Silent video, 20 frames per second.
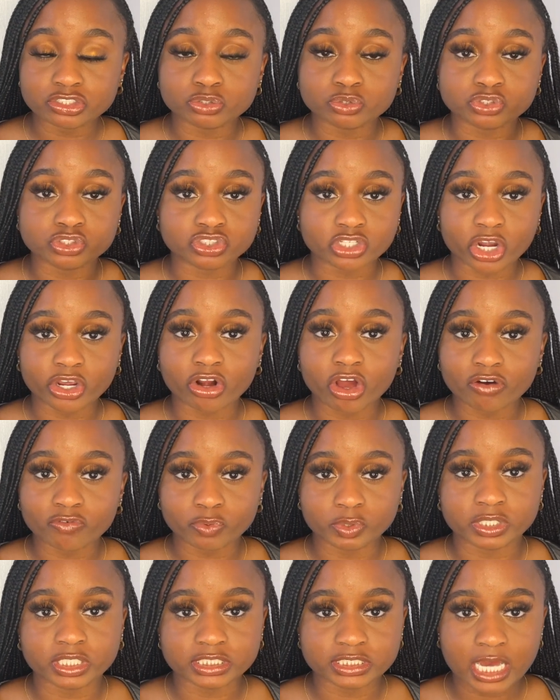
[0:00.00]
you start off
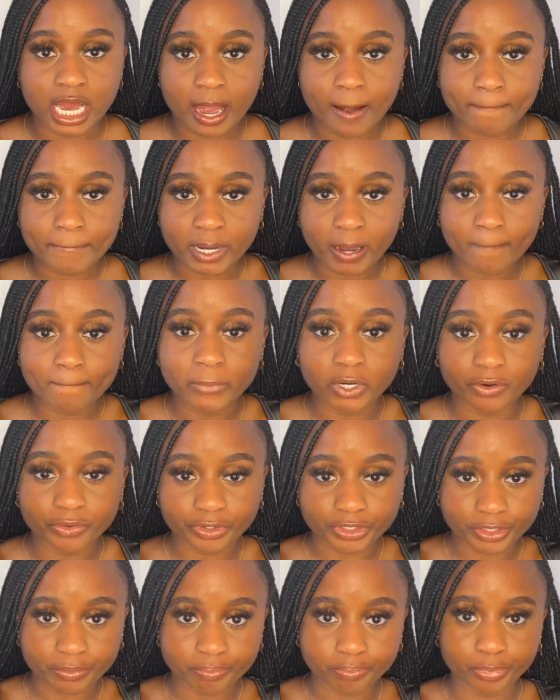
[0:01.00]
with the top
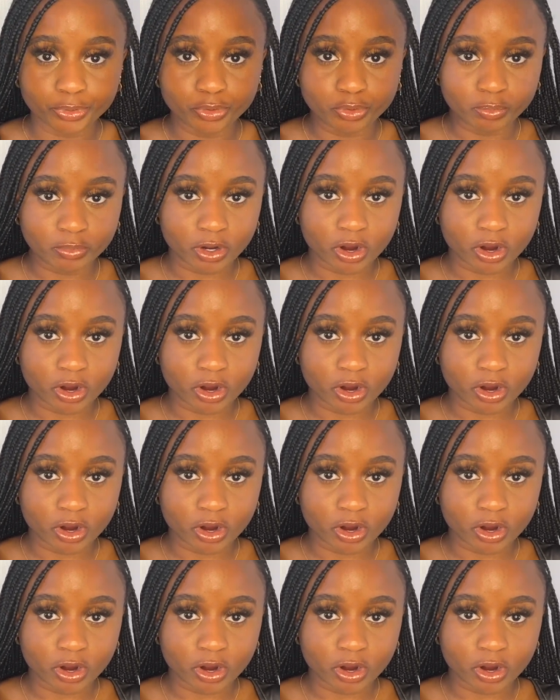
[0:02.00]
bulky, boom.